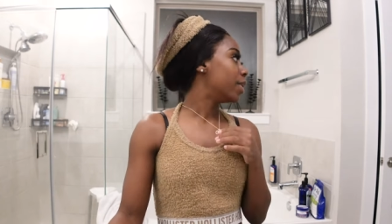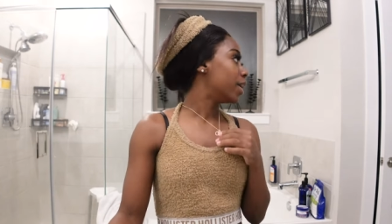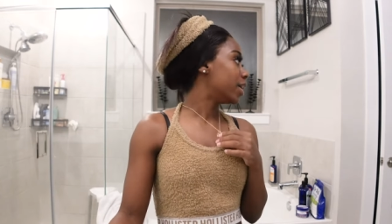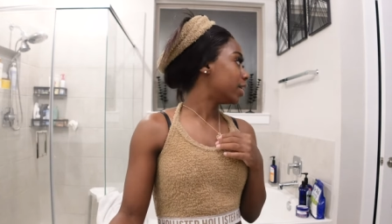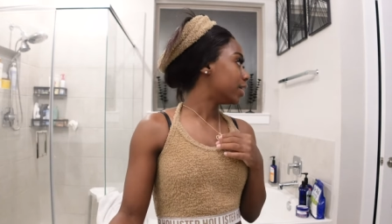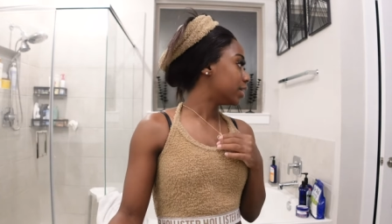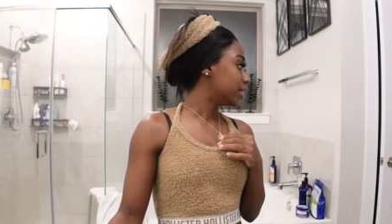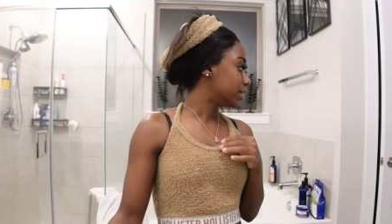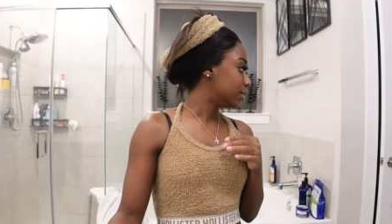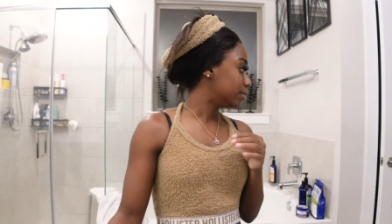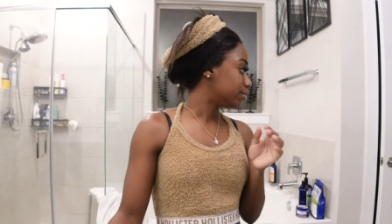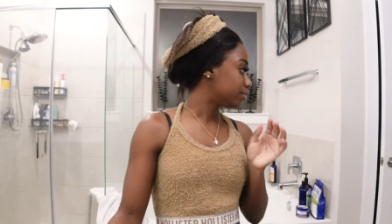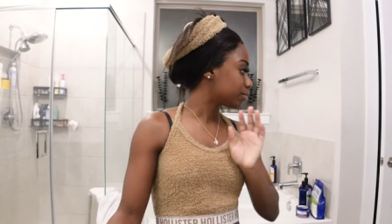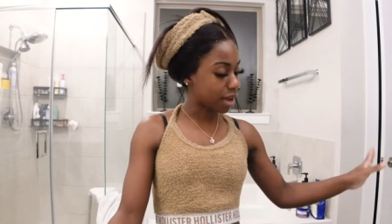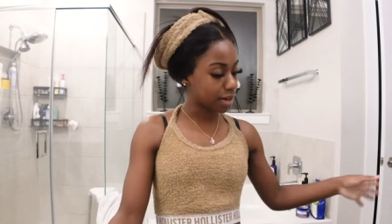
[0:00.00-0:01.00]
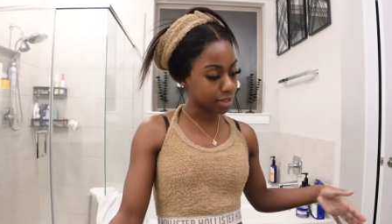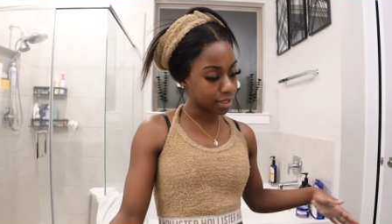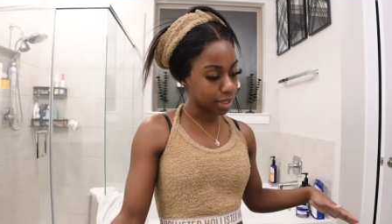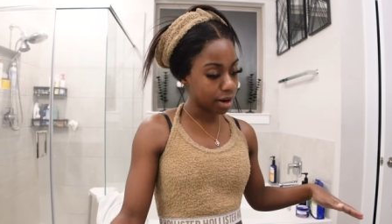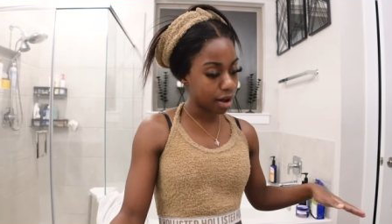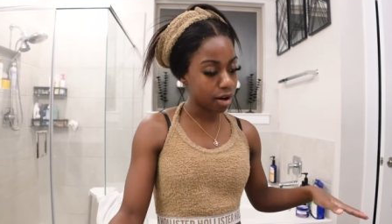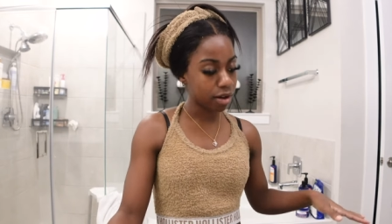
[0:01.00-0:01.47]
But um, I
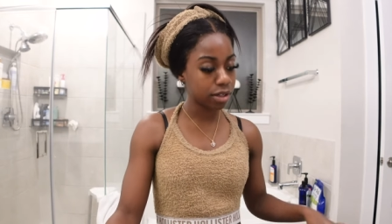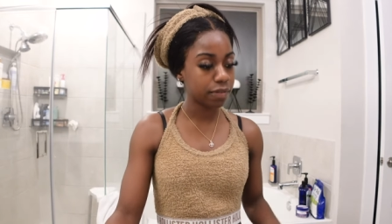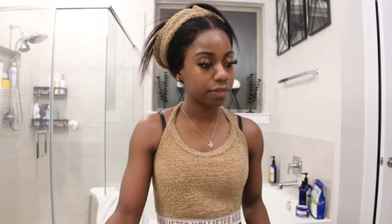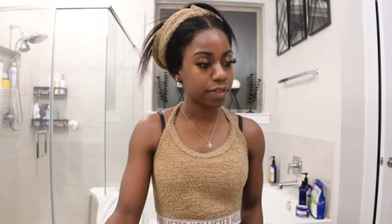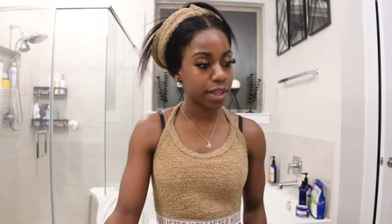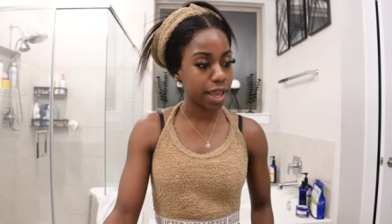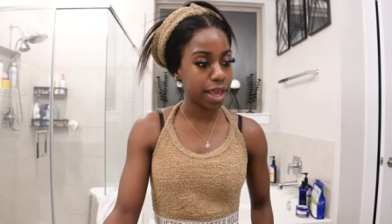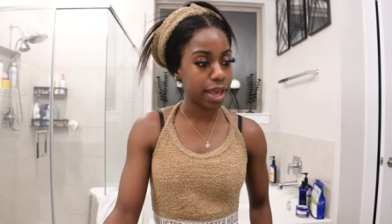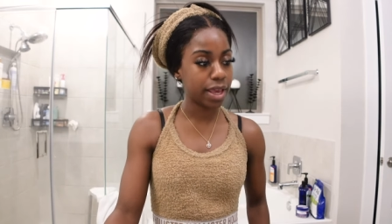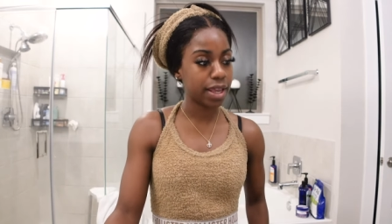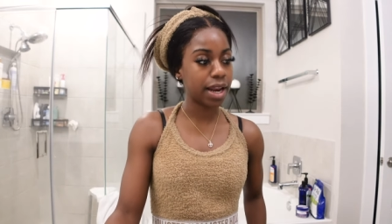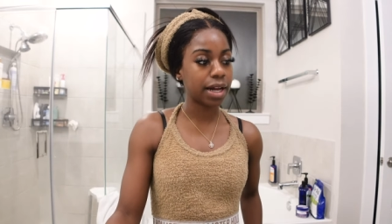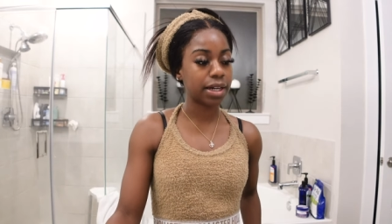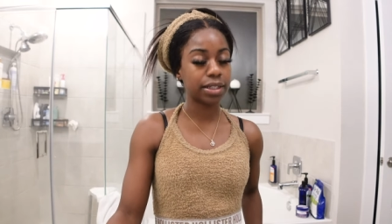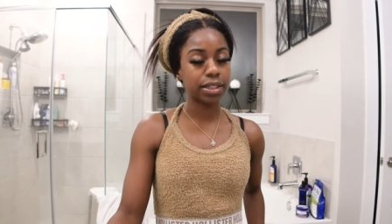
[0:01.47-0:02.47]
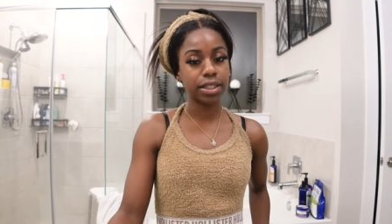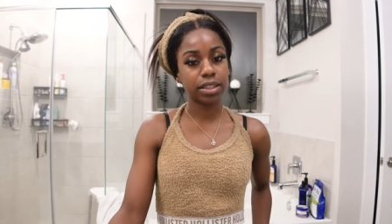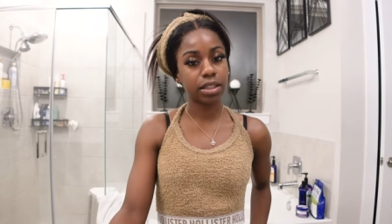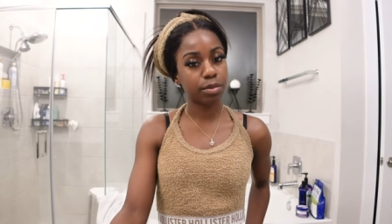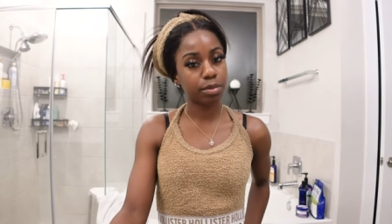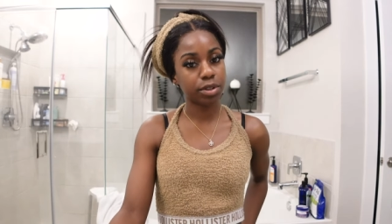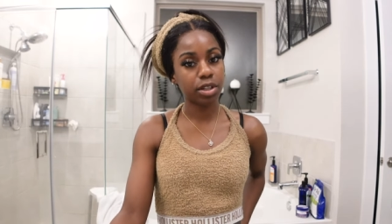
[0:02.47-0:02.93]
did all of that and I
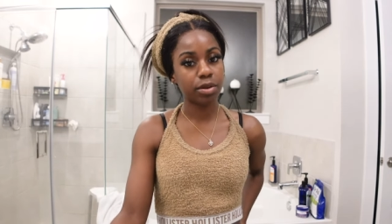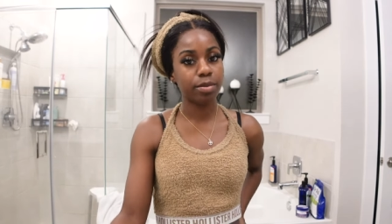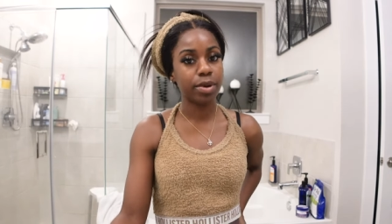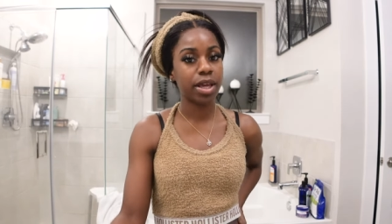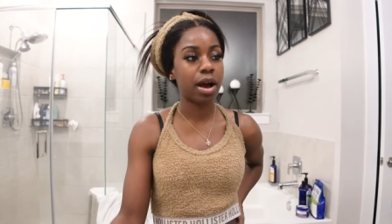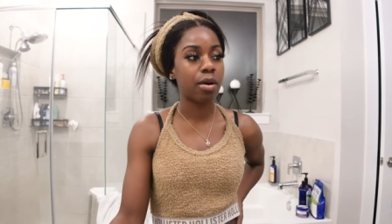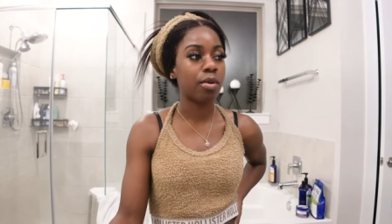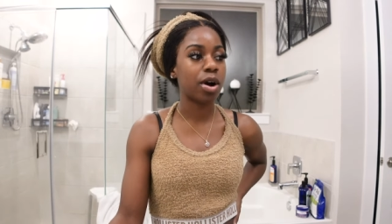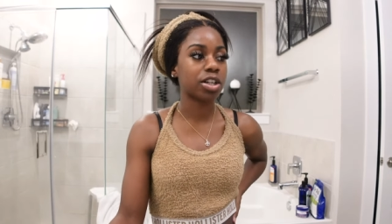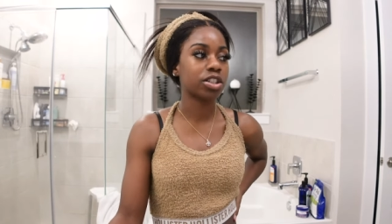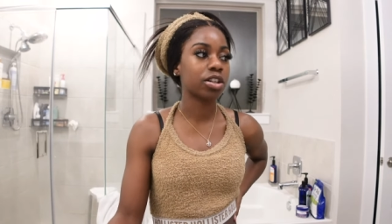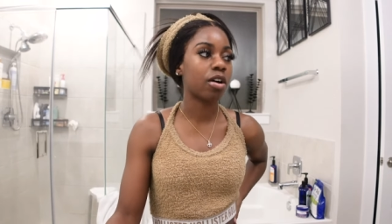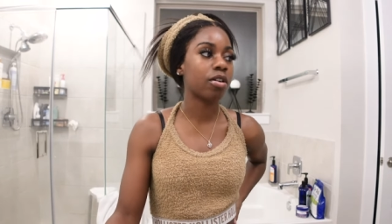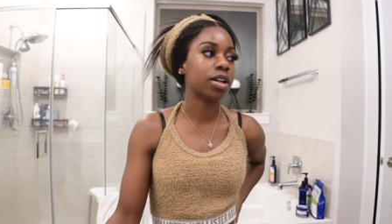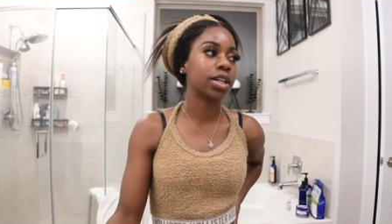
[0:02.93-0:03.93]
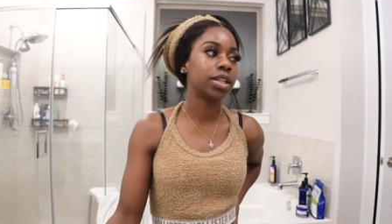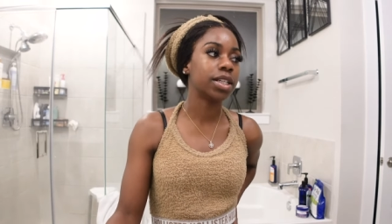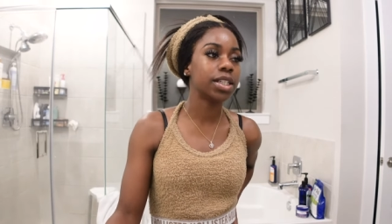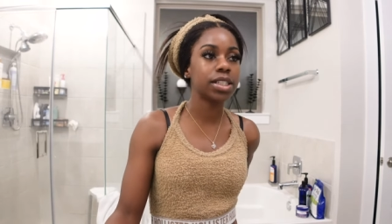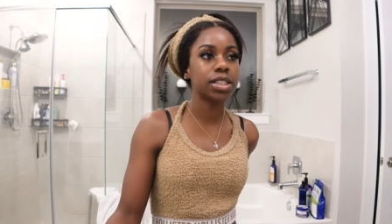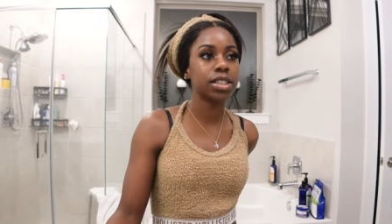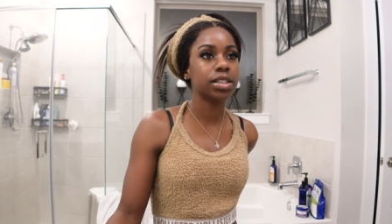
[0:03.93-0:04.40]
cleaned up a little bit. I washed all the
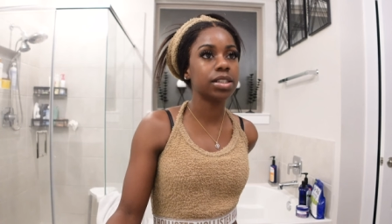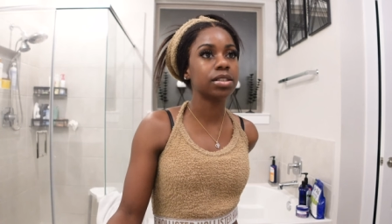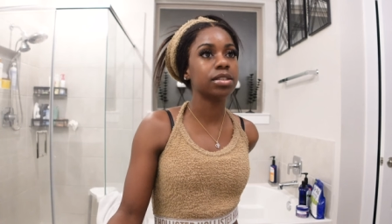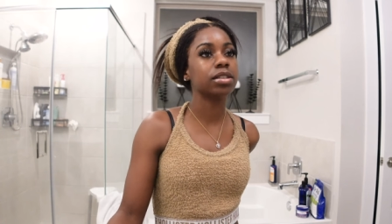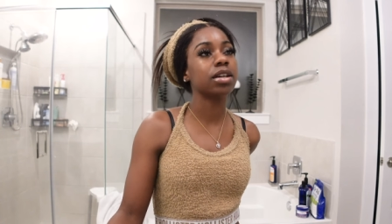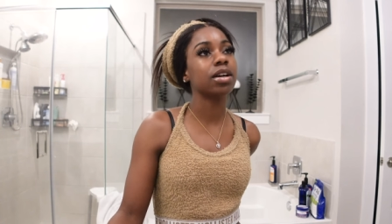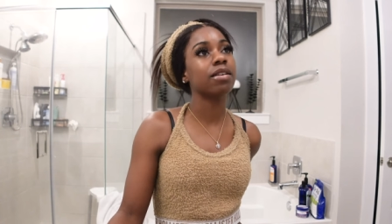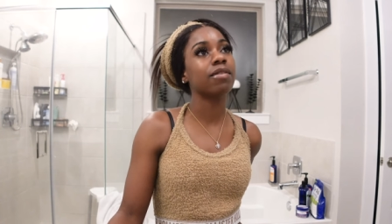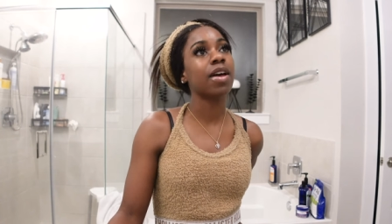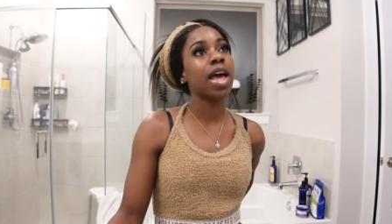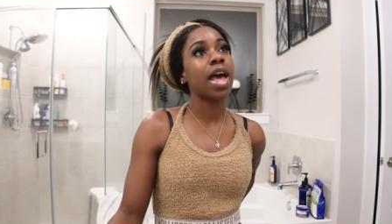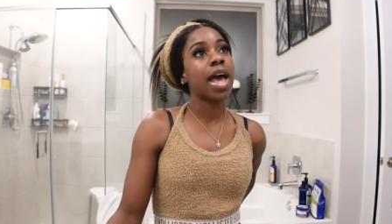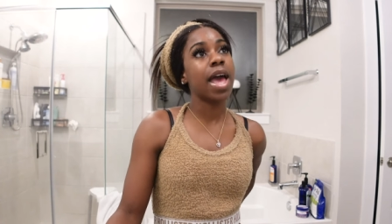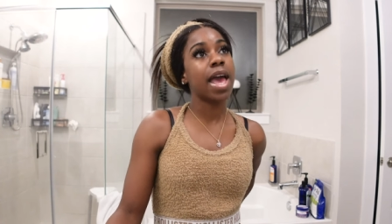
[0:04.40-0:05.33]
dishes and stuff.